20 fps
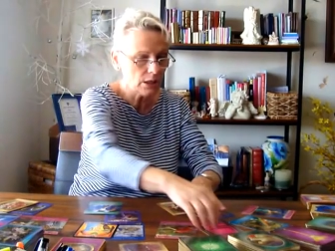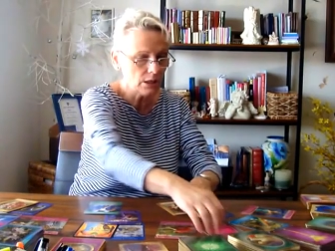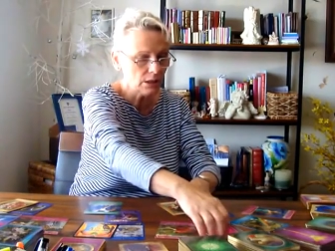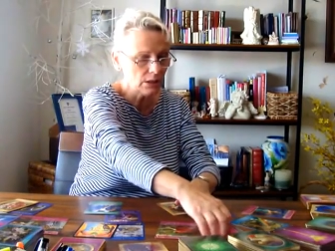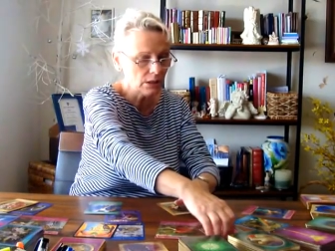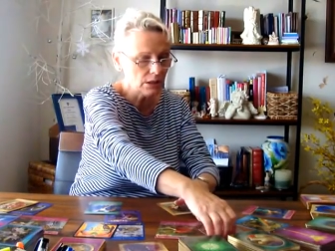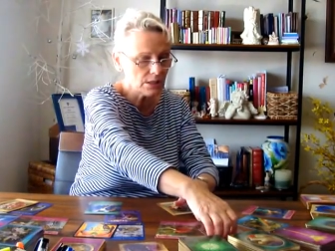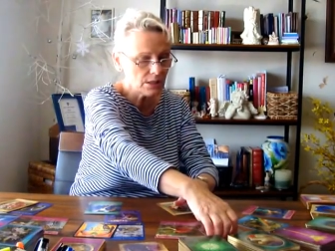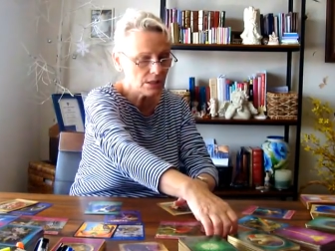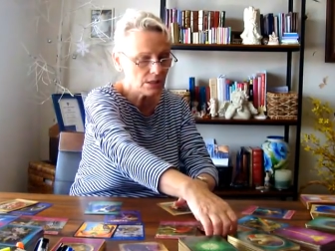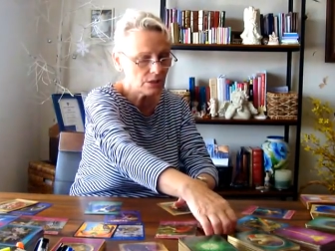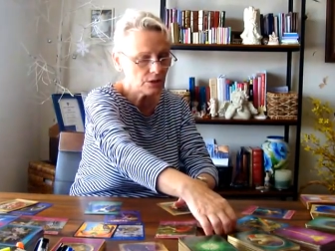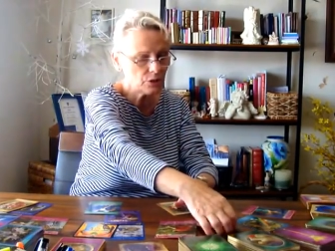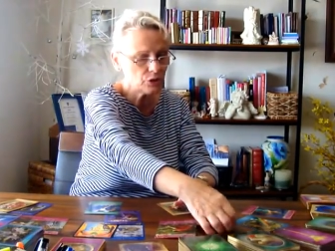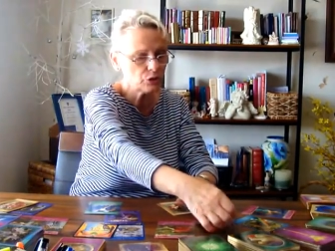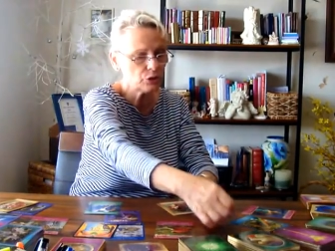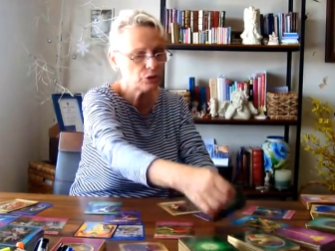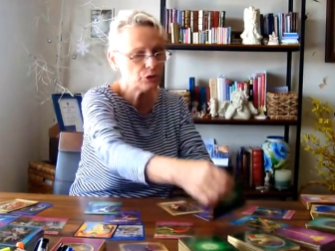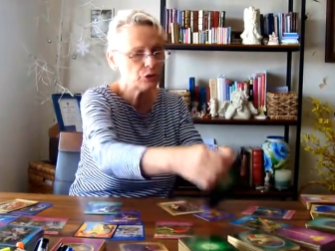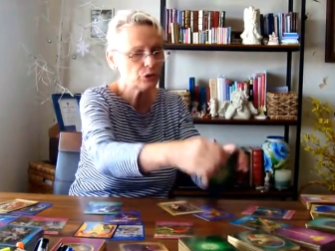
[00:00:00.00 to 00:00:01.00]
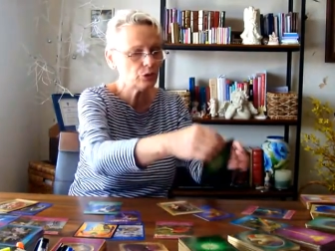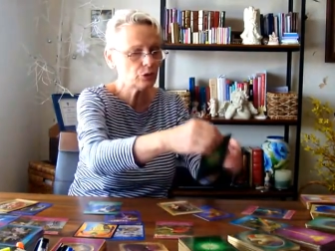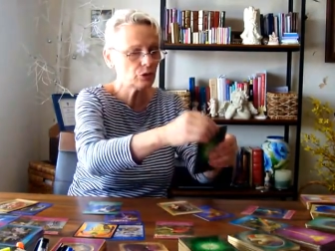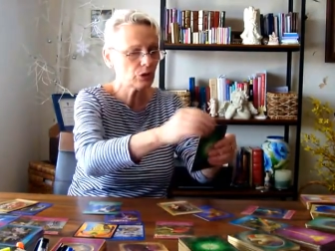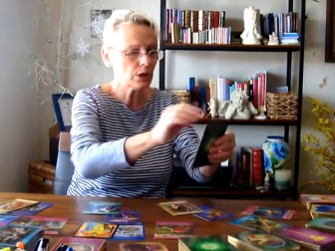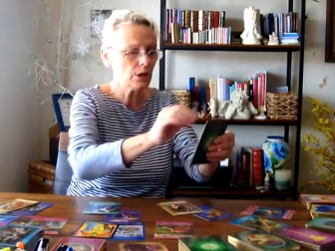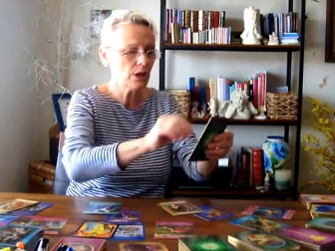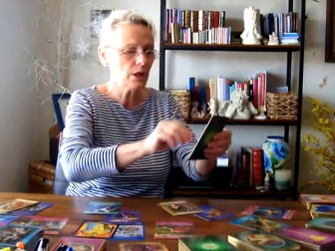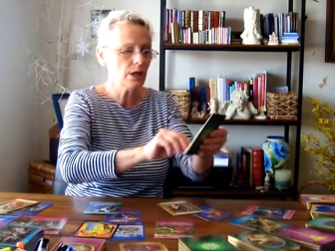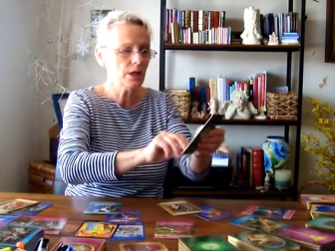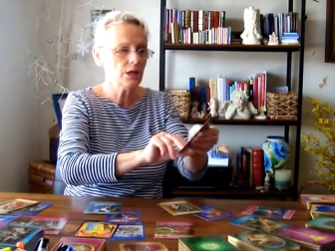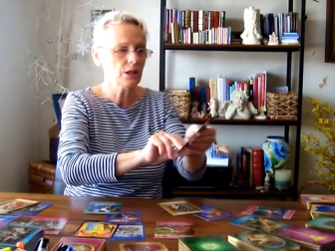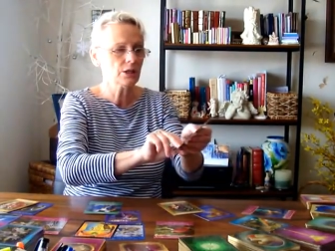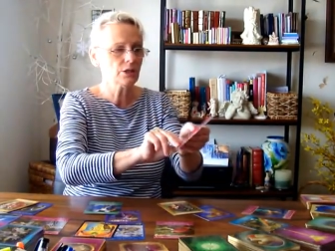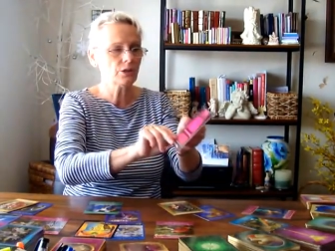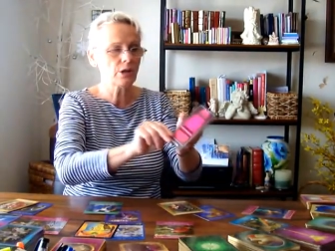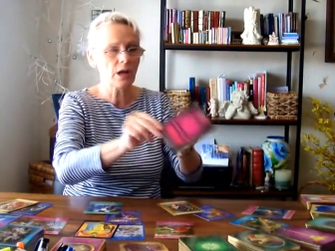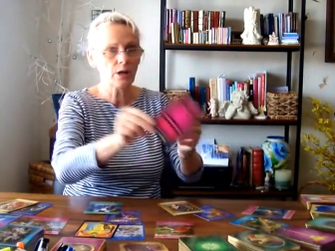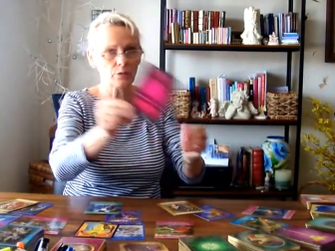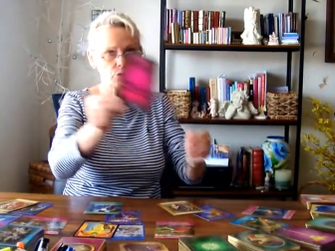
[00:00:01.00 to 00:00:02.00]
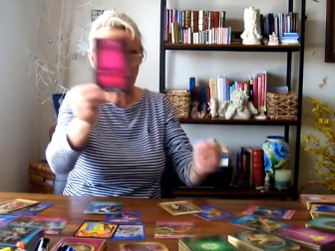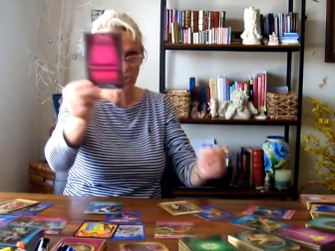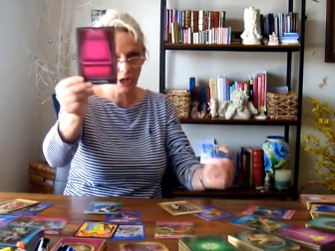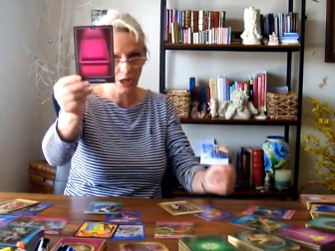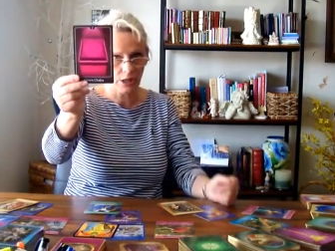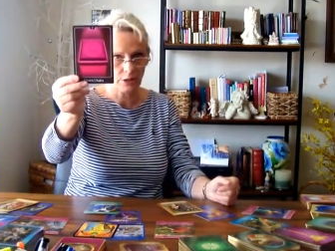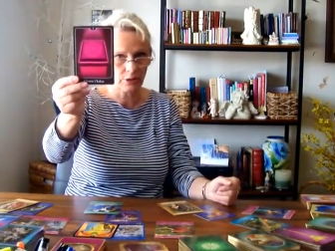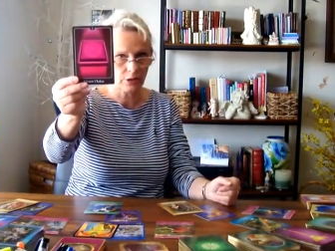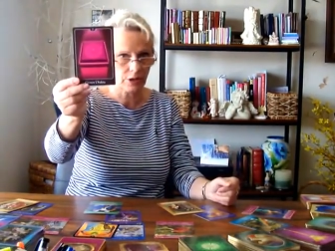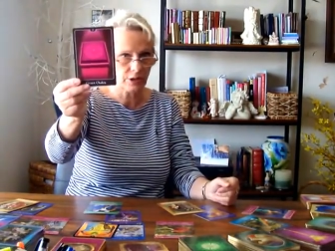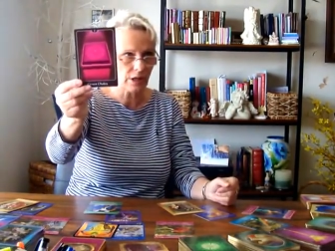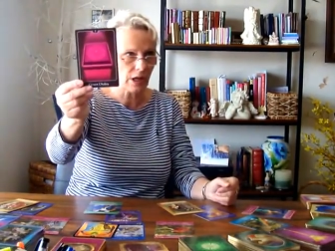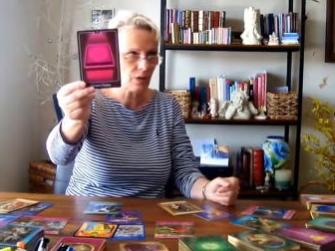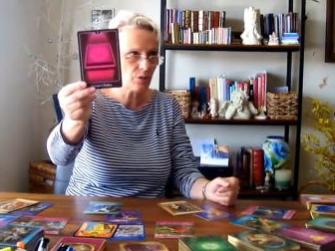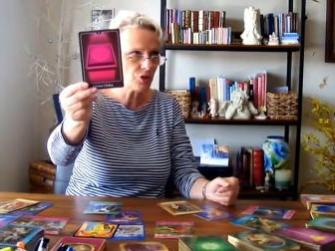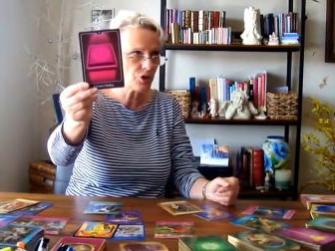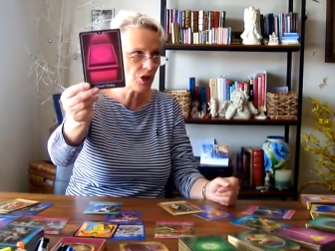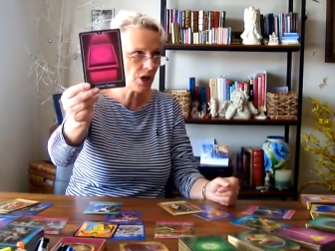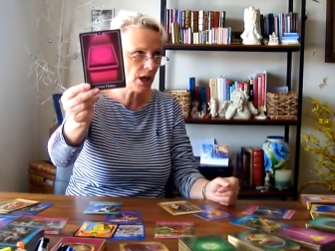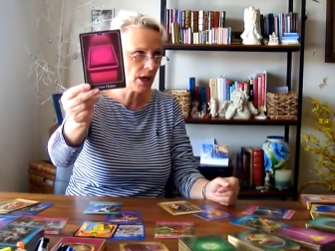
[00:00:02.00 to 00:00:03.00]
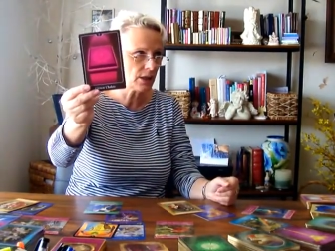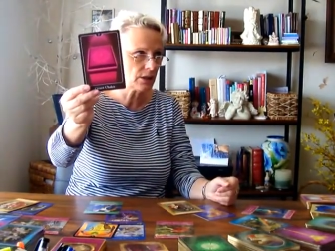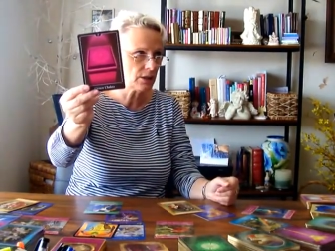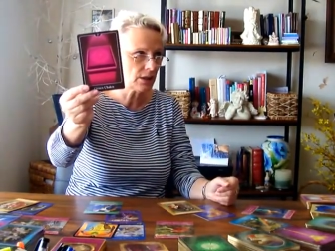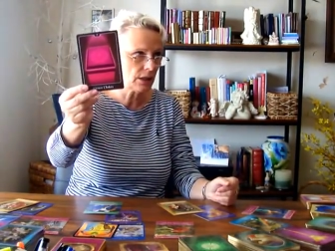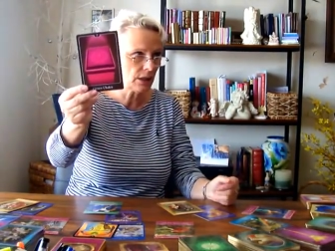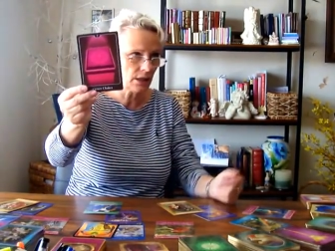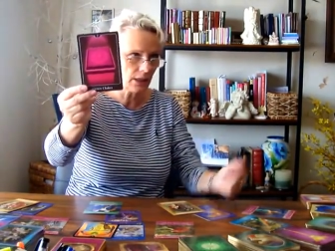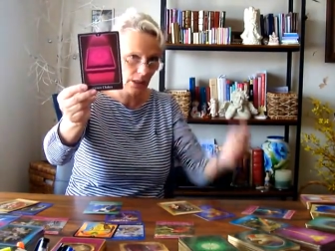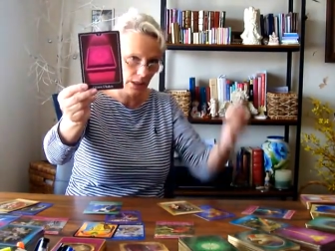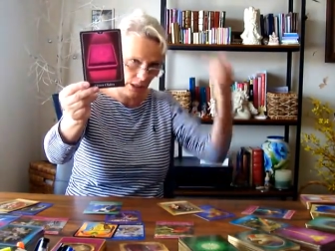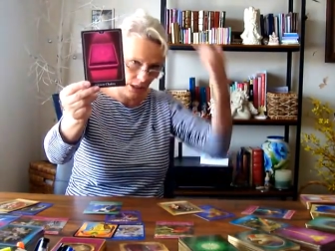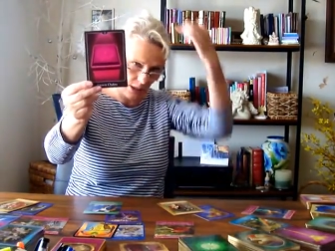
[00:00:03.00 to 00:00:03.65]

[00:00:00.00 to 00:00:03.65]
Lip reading: Listen to your crown chakra. Crown chakra